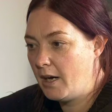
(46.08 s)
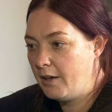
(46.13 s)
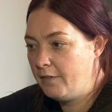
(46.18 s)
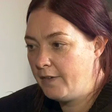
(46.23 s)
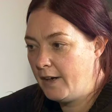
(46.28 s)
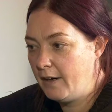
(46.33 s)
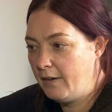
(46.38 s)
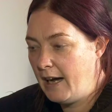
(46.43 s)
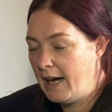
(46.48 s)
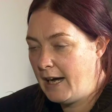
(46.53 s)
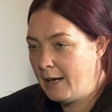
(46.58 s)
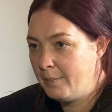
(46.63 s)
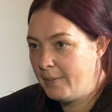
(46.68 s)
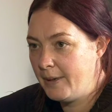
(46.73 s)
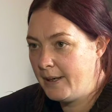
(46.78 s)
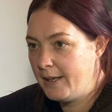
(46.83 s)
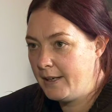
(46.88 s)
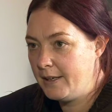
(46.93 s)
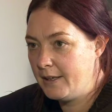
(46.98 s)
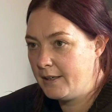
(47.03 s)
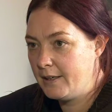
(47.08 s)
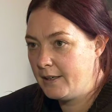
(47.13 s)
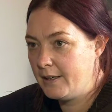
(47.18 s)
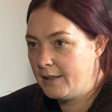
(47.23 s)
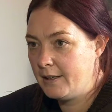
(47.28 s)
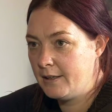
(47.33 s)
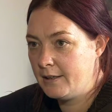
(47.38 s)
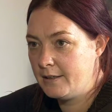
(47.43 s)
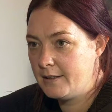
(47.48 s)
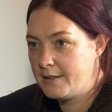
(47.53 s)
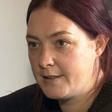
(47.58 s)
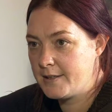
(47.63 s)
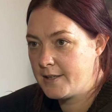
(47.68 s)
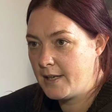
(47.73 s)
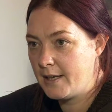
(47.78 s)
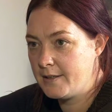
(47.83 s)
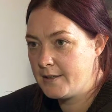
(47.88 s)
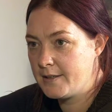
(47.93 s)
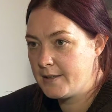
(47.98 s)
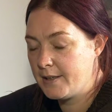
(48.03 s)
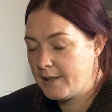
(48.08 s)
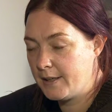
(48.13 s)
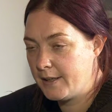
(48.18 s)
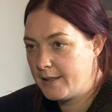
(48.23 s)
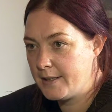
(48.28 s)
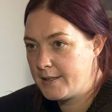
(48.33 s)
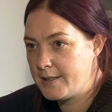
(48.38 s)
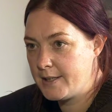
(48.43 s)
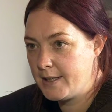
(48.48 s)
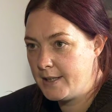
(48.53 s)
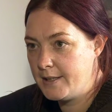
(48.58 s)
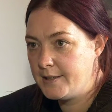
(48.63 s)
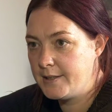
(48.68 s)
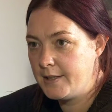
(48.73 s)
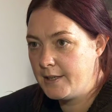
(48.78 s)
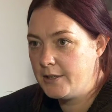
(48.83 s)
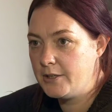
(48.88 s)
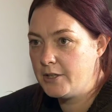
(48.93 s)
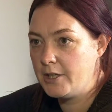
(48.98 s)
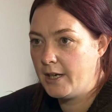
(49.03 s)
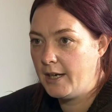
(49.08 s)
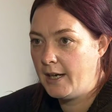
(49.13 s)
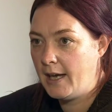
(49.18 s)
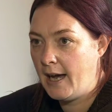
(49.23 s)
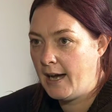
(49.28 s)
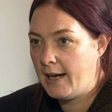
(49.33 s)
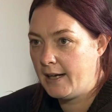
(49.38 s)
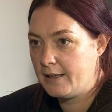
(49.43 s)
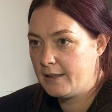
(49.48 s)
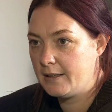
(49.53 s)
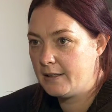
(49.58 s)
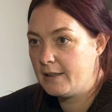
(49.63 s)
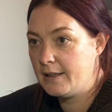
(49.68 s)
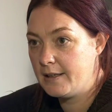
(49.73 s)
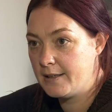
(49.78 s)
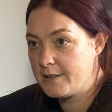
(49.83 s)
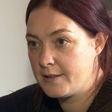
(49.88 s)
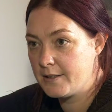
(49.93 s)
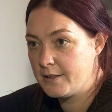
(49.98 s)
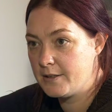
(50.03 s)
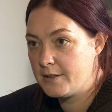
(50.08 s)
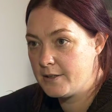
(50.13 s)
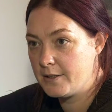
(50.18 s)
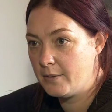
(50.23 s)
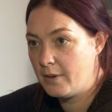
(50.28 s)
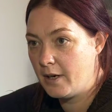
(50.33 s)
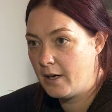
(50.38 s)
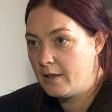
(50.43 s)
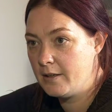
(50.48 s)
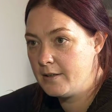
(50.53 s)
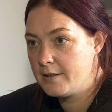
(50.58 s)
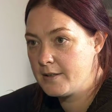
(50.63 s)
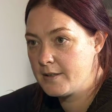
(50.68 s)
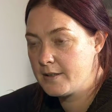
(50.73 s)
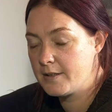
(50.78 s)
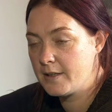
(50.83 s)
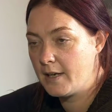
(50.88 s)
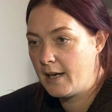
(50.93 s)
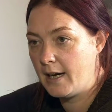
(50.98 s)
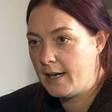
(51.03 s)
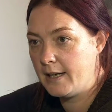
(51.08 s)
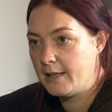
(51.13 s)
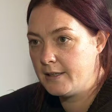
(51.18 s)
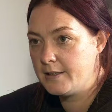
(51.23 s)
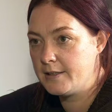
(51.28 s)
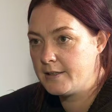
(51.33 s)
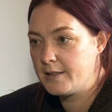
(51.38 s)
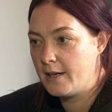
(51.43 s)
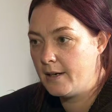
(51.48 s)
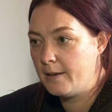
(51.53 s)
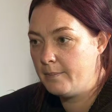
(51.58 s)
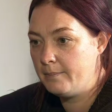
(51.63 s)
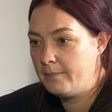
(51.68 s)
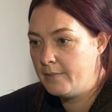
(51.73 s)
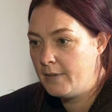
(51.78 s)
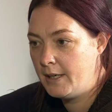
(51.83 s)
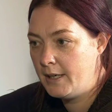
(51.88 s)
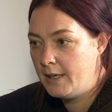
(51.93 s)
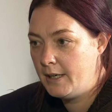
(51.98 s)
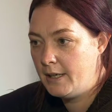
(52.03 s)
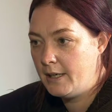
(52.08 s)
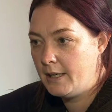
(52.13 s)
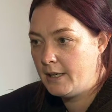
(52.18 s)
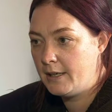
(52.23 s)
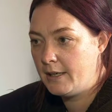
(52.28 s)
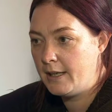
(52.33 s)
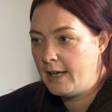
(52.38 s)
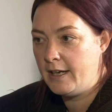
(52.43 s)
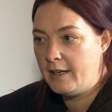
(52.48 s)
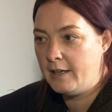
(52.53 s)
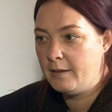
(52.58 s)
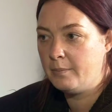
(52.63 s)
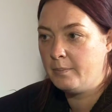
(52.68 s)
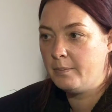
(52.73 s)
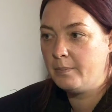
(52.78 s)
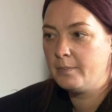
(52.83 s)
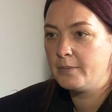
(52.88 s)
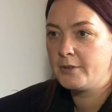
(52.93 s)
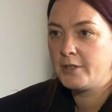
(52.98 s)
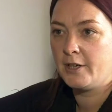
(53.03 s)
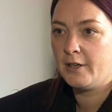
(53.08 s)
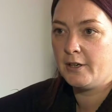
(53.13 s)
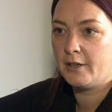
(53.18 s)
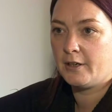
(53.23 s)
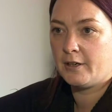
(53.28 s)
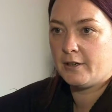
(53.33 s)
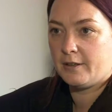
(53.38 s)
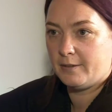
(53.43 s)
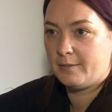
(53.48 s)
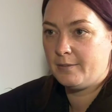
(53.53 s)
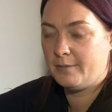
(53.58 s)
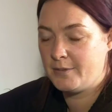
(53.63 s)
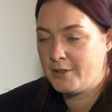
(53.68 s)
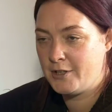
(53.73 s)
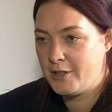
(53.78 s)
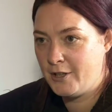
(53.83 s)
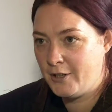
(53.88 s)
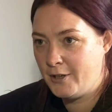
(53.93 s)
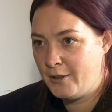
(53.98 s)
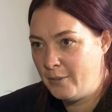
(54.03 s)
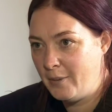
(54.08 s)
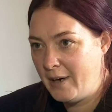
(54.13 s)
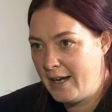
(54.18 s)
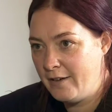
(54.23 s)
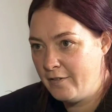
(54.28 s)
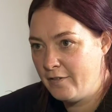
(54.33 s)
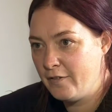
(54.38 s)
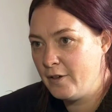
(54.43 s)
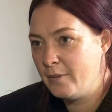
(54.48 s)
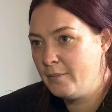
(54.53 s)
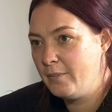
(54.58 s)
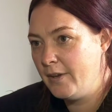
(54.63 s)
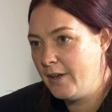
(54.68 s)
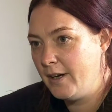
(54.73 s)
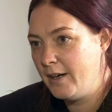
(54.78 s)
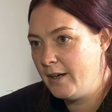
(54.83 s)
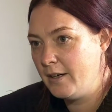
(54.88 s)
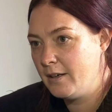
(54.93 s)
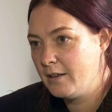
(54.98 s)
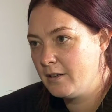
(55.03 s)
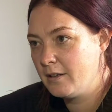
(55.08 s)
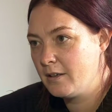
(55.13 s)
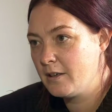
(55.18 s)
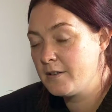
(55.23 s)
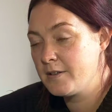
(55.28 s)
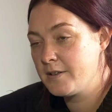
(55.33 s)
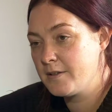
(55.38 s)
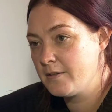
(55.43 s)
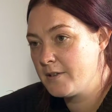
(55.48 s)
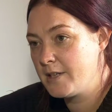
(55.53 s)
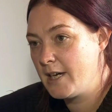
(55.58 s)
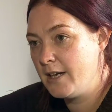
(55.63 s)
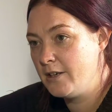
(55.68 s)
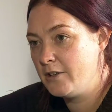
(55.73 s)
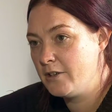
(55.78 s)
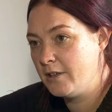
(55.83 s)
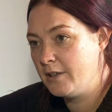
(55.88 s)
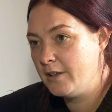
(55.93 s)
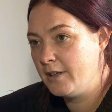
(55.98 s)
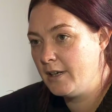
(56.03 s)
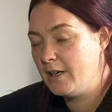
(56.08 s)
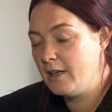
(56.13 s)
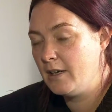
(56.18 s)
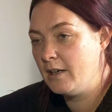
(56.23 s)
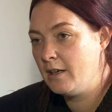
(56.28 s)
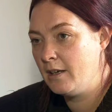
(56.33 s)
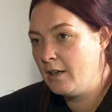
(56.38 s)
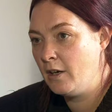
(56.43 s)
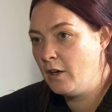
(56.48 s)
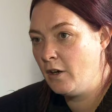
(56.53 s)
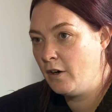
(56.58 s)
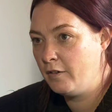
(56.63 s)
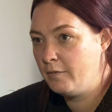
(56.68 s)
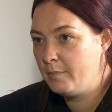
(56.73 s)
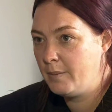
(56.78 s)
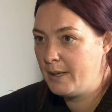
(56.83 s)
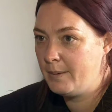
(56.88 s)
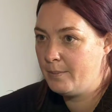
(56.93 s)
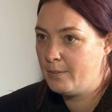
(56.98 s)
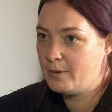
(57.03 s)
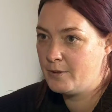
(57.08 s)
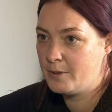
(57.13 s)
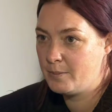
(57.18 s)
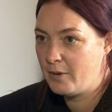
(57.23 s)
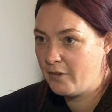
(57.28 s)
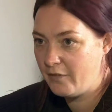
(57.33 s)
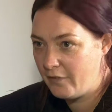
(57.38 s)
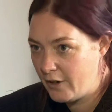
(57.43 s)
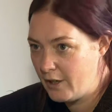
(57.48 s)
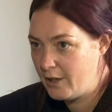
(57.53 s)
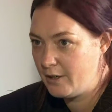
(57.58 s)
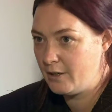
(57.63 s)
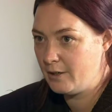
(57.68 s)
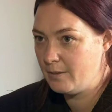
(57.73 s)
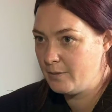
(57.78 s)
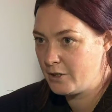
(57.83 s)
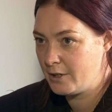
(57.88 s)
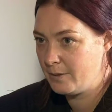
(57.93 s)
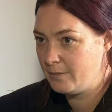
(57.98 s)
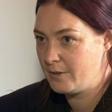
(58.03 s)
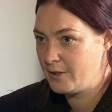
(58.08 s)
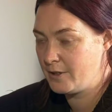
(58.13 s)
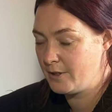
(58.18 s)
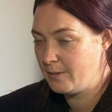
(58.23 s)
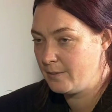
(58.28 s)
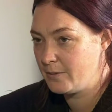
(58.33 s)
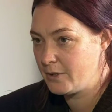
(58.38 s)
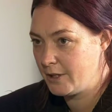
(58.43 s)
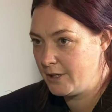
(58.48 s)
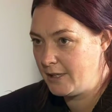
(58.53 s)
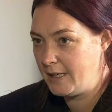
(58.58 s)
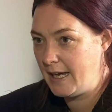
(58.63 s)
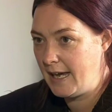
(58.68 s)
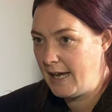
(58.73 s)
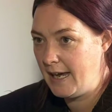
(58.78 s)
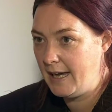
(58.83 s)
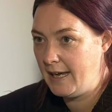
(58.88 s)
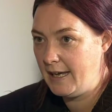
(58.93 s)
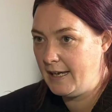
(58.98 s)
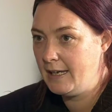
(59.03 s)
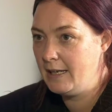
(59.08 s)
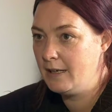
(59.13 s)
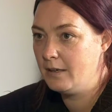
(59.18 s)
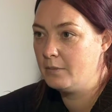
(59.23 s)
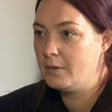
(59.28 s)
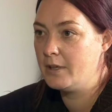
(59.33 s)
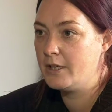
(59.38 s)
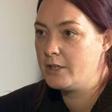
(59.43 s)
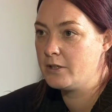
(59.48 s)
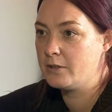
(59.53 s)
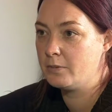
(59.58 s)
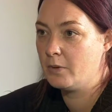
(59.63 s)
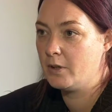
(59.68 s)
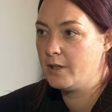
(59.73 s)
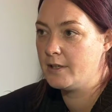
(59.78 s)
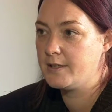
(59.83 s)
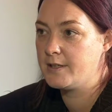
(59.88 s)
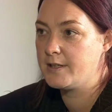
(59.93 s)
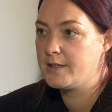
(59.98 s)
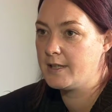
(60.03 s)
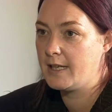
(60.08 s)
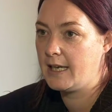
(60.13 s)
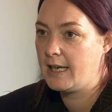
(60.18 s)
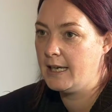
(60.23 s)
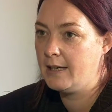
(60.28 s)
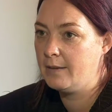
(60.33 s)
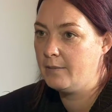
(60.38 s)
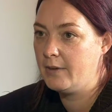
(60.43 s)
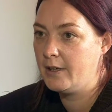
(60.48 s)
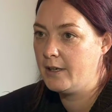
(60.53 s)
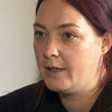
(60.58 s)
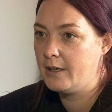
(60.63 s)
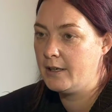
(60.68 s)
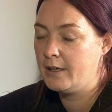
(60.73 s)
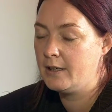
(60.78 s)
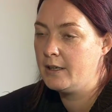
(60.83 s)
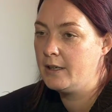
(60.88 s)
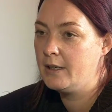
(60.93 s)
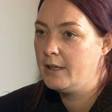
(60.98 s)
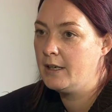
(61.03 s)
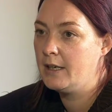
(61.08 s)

I felt happy in the sense that the CCG had listened to us and um, they took took away from the consultation that a lot of people's preferred option was option A, which was to keep the